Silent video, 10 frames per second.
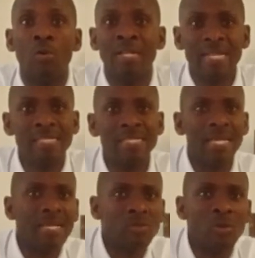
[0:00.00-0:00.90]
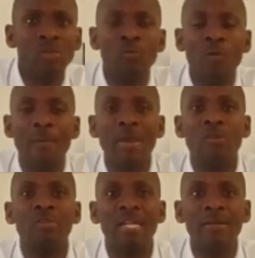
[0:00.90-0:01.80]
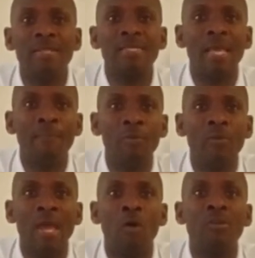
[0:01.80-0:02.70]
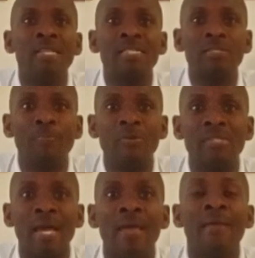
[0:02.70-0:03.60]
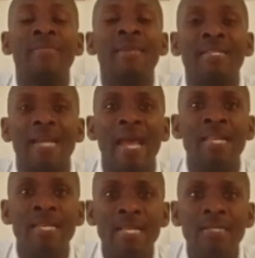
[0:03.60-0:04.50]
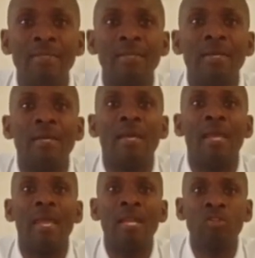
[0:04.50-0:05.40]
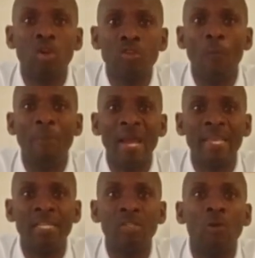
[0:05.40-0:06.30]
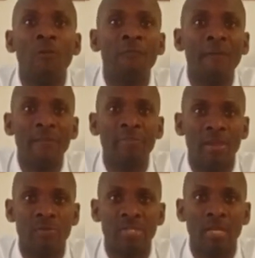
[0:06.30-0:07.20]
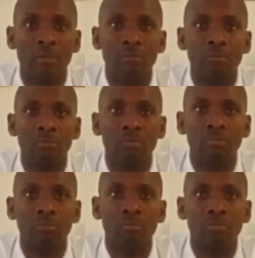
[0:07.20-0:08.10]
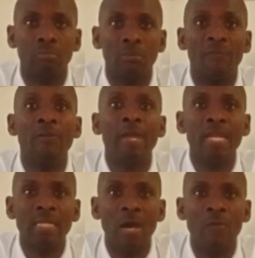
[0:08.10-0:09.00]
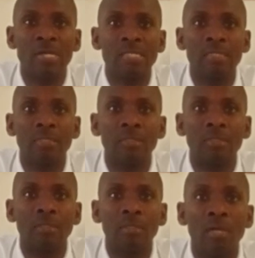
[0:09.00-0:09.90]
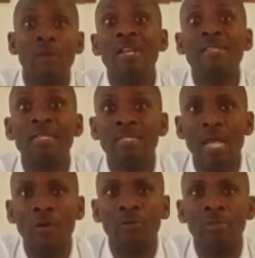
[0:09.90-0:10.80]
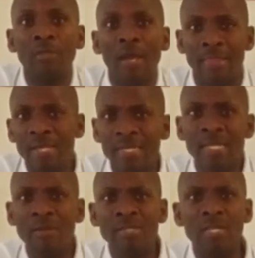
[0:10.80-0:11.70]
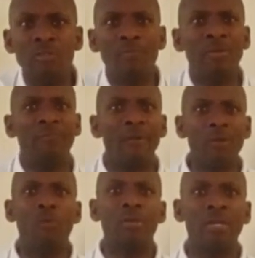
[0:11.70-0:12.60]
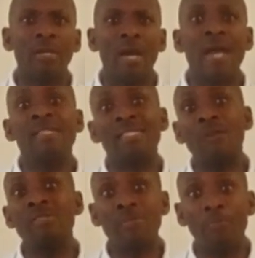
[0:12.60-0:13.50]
Let us see a situation whereby you tell this employer or this sponsor that I need a total package of 5,000 for 8 hours. How does it sound? I think it sounds a little bit very good and sounds